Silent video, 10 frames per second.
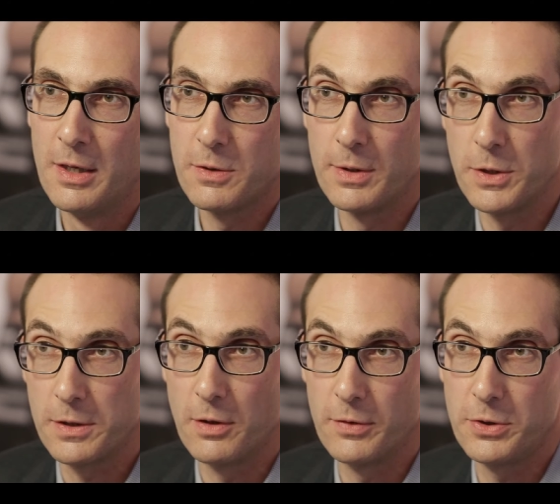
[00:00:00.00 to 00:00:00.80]
So in
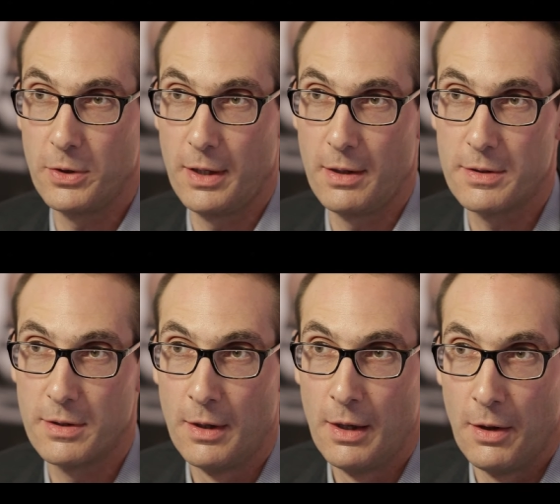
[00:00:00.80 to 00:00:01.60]
just over 2
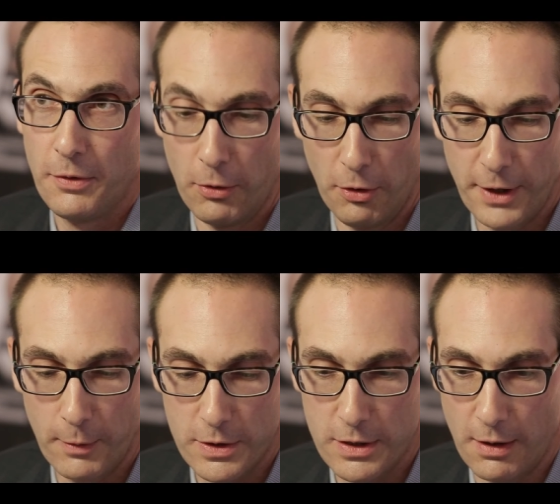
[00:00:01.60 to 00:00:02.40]
years, the whole
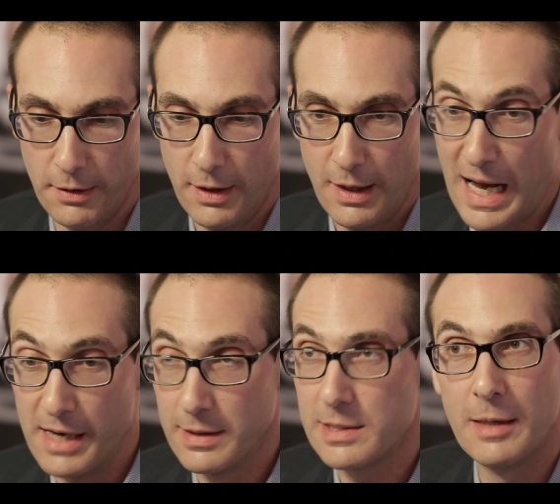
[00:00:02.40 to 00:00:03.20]
thing was done.
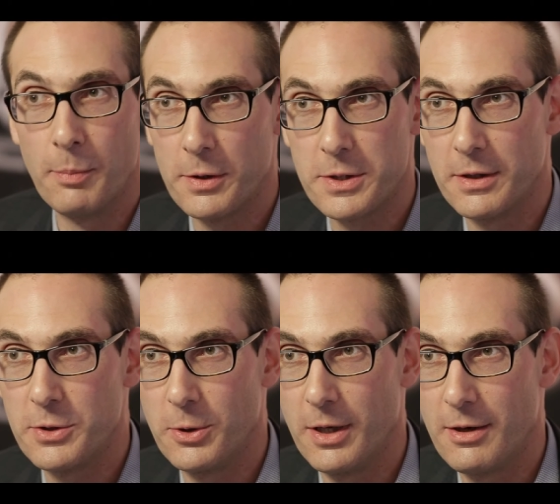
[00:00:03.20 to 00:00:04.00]
I didn't sleep much in the
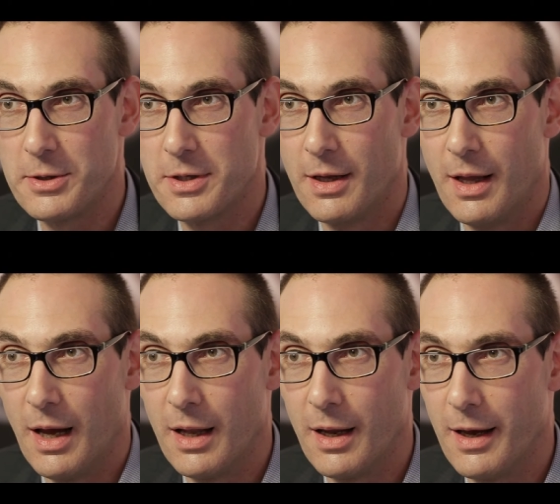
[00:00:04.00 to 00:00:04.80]
2 years,
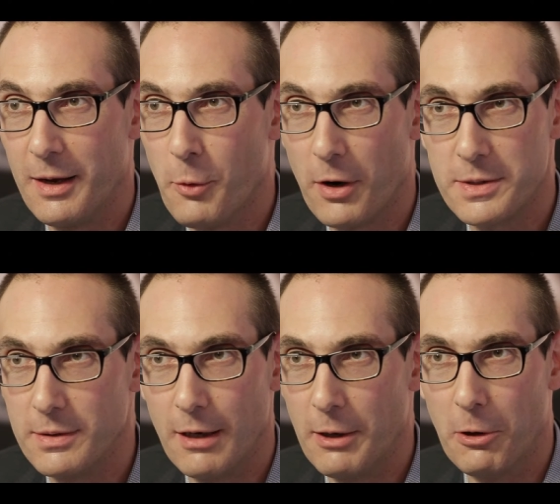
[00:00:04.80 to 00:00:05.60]
and I worked
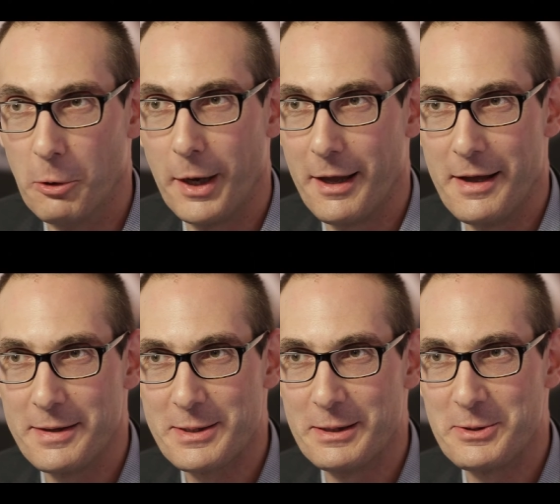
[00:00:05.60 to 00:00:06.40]
nearly all the
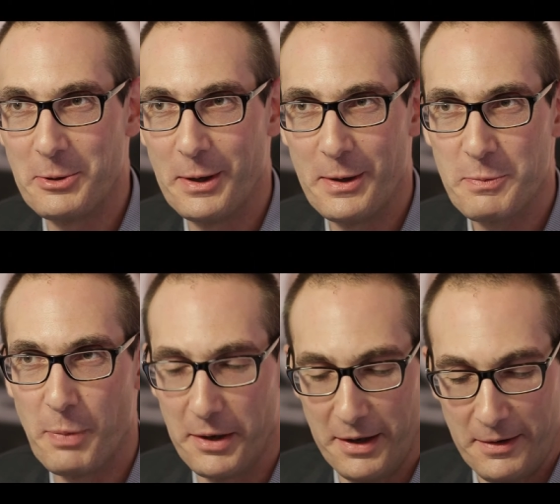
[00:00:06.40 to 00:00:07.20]
weekends in the 2 years,
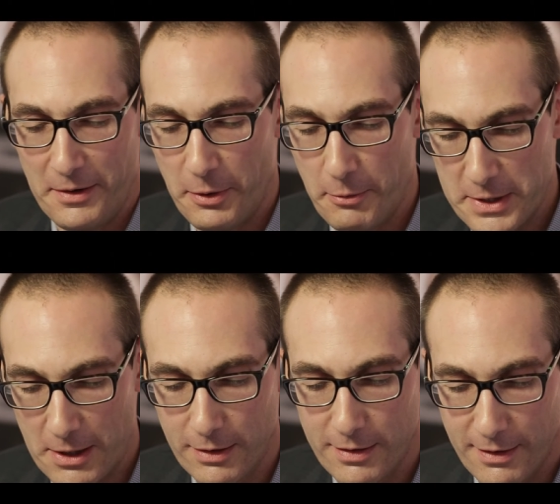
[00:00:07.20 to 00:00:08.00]
but the
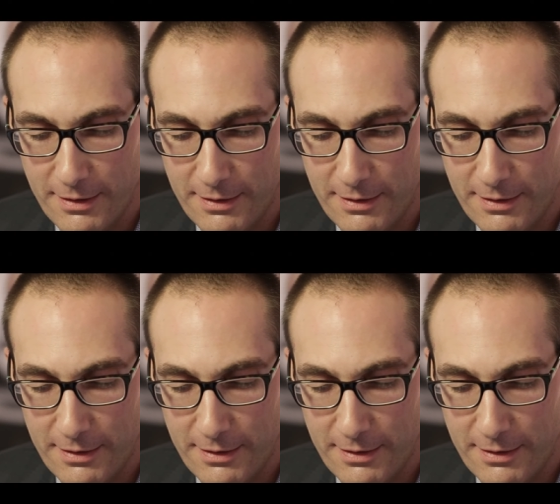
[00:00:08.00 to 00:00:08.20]
result